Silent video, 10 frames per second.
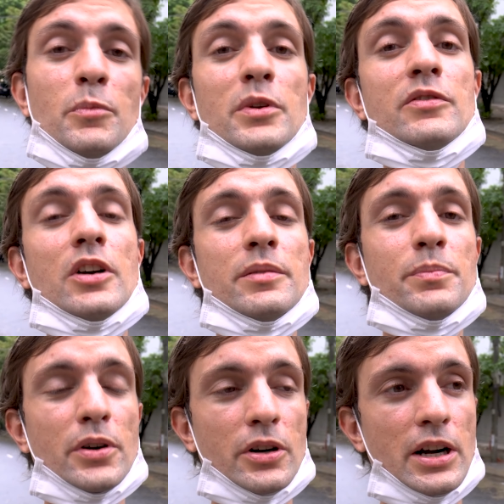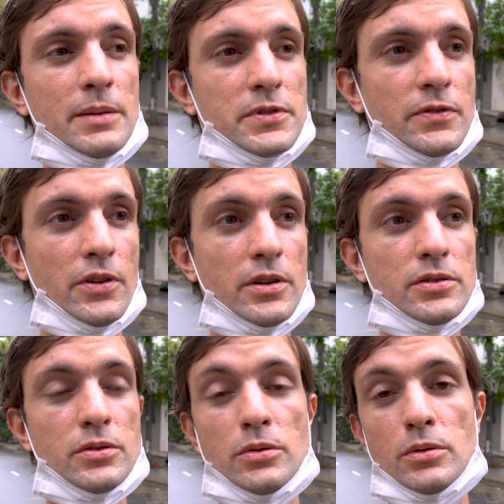We've got programs for
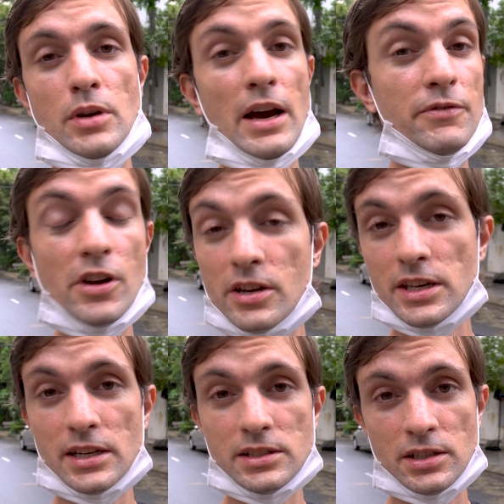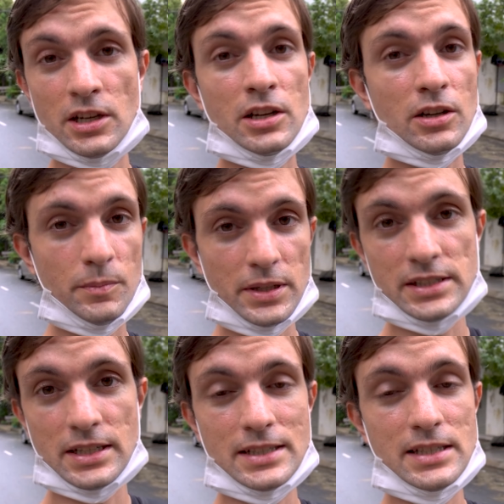those who have not yet
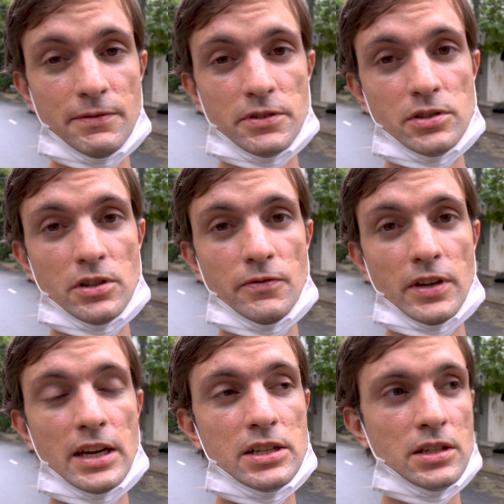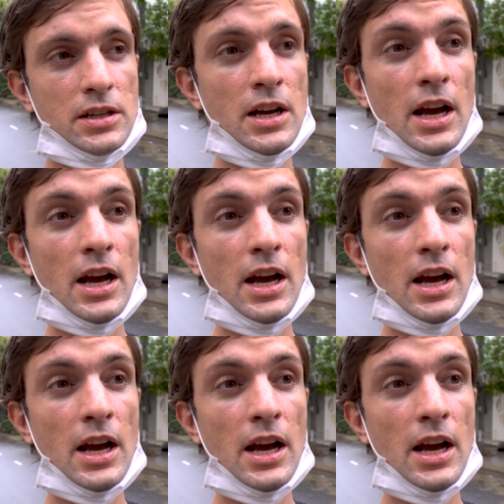completed a TEFL certification,